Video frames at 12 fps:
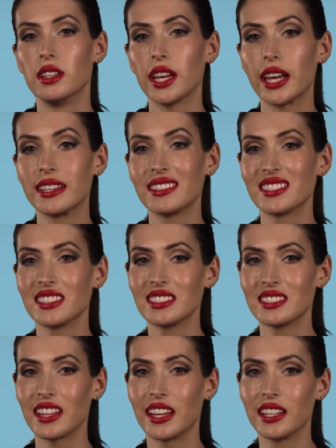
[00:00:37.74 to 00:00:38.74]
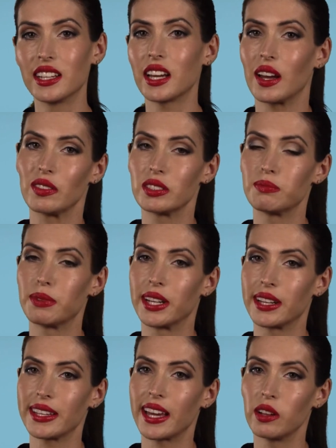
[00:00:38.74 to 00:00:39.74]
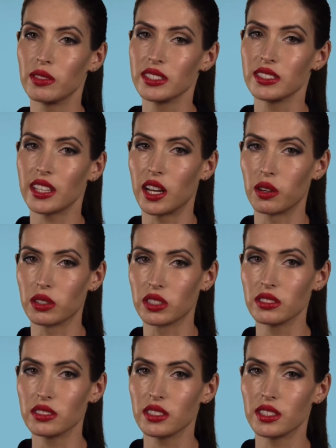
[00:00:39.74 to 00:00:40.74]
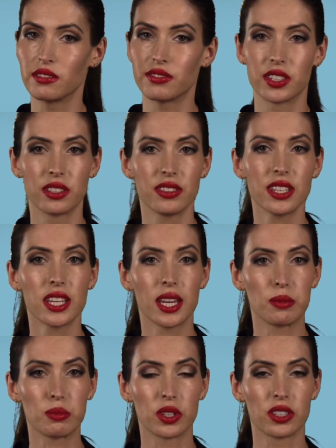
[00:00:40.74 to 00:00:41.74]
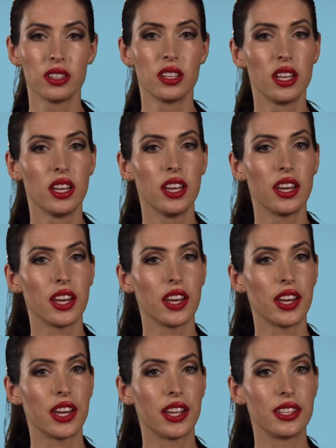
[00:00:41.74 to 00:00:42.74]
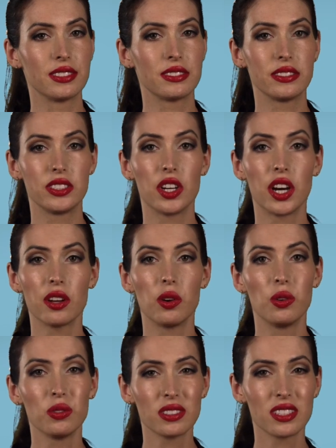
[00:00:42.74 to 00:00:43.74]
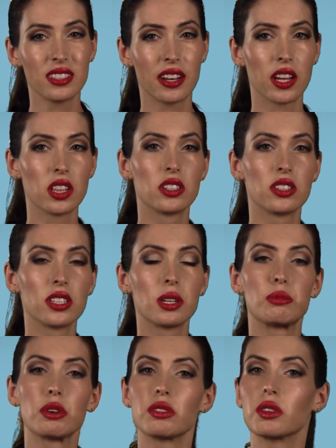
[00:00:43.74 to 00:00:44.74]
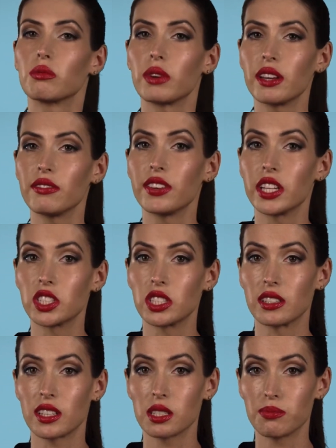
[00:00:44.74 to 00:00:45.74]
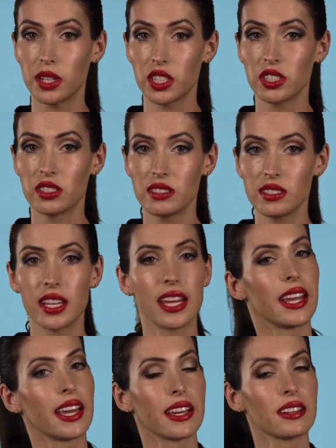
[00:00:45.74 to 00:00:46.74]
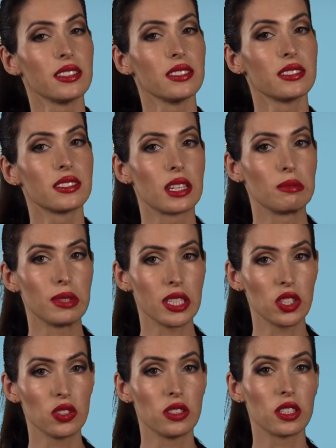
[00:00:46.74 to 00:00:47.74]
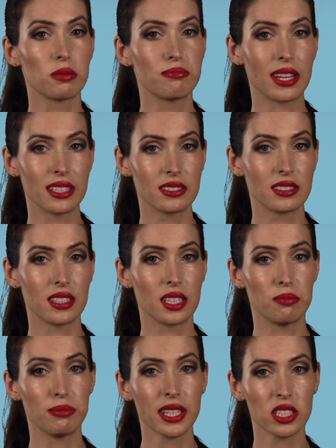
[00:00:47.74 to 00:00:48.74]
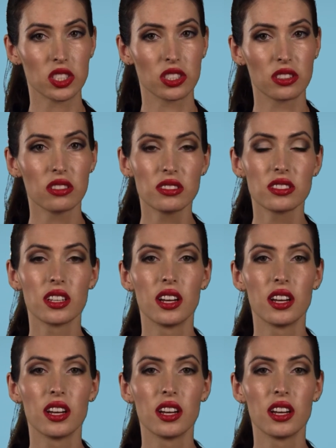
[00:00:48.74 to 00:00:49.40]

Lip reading: And since then, I've spent countless hours in front of the camera, and not only did I learn about the right facial expressions and angles that make you look best in pictures,